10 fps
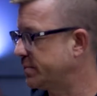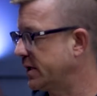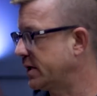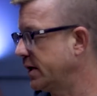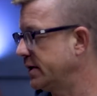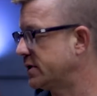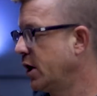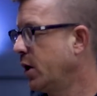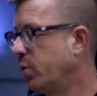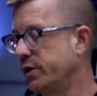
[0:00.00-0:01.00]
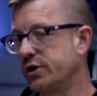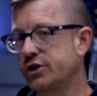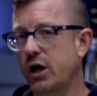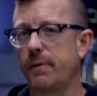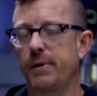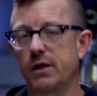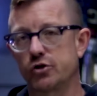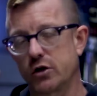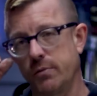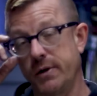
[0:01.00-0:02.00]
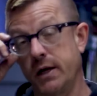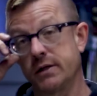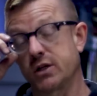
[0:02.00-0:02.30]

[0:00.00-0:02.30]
because when you're sharpening a drill bit,